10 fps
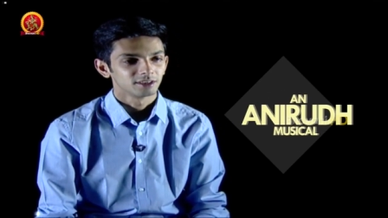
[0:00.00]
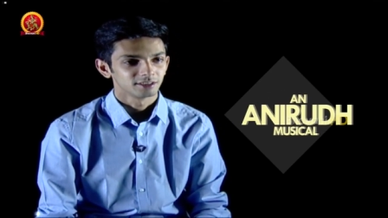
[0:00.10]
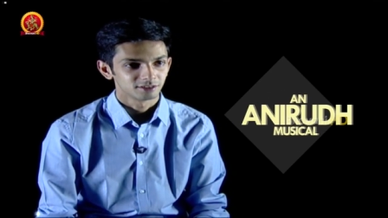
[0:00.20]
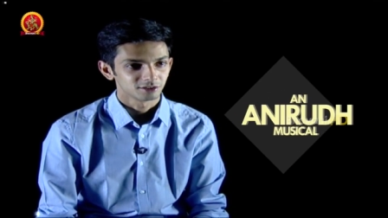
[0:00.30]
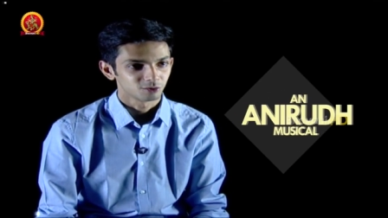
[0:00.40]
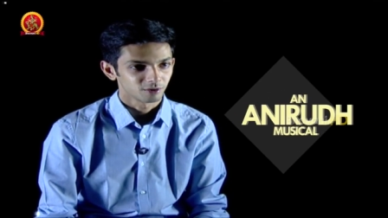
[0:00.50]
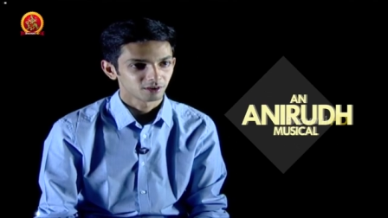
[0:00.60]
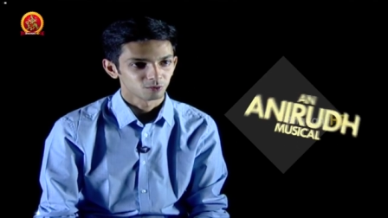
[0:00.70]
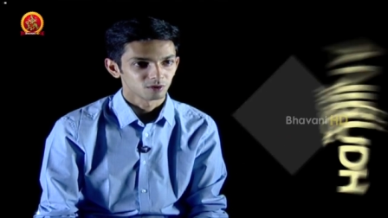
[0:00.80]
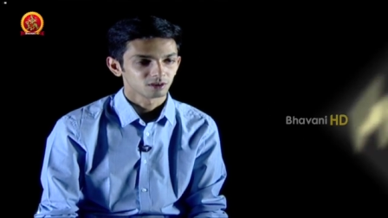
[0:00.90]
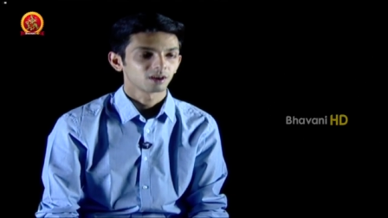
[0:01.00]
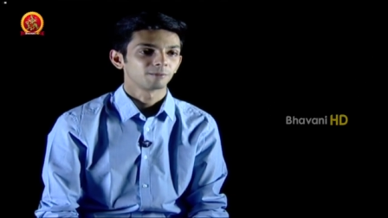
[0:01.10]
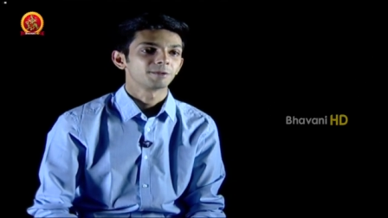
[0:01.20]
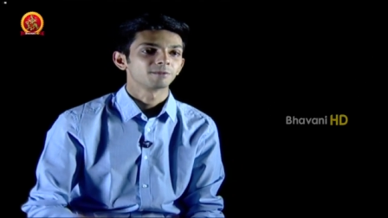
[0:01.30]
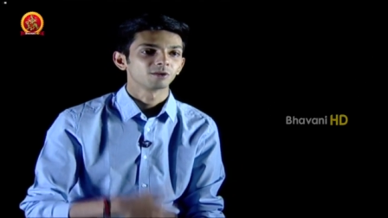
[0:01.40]
Is this going to work? Are
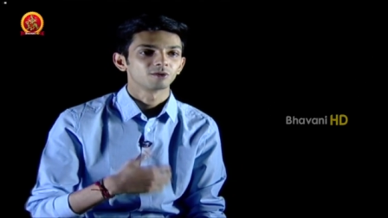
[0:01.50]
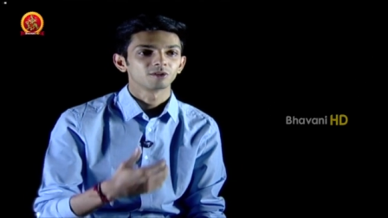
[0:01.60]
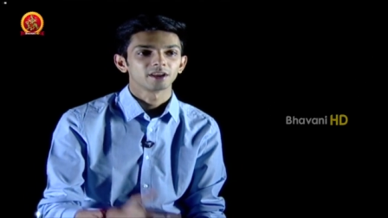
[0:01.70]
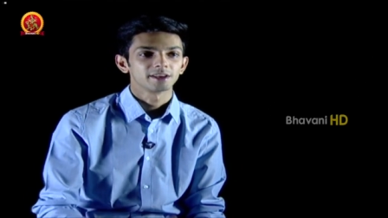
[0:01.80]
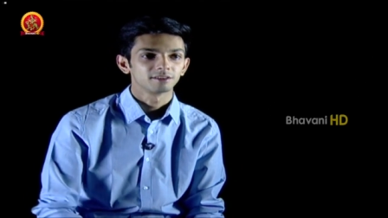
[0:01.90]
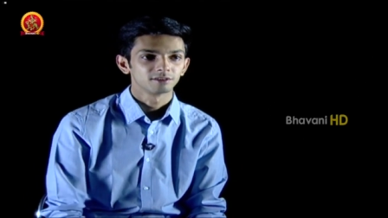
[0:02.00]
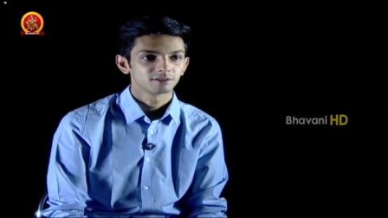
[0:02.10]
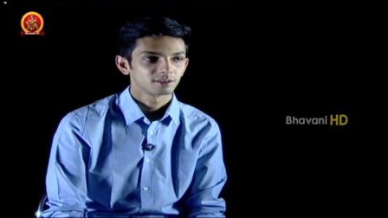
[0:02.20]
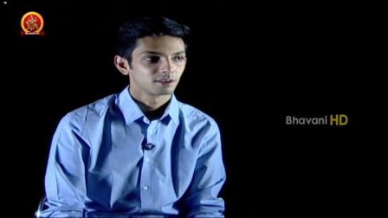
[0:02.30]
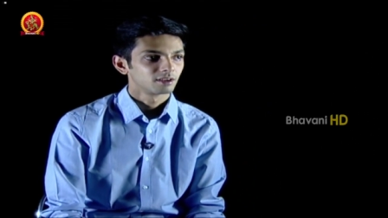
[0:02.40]
people going to like this?